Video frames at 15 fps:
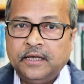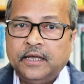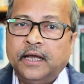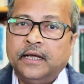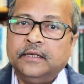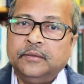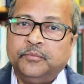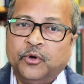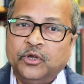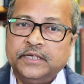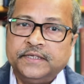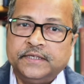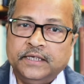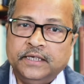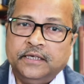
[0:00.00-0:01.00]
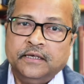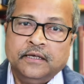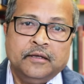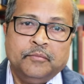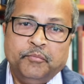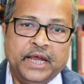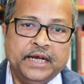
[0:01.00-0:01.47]
and the policy
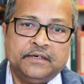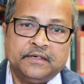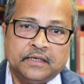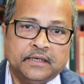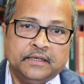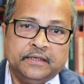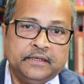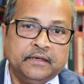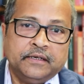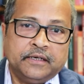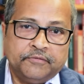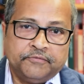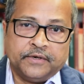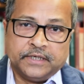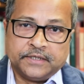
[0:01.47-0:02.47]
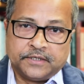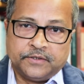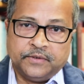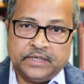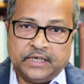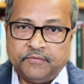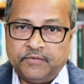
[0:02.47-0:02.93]
made rather little difference
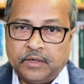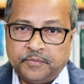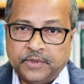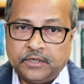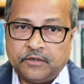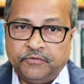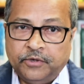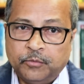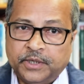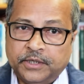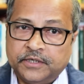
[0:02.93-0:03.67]
to the development of human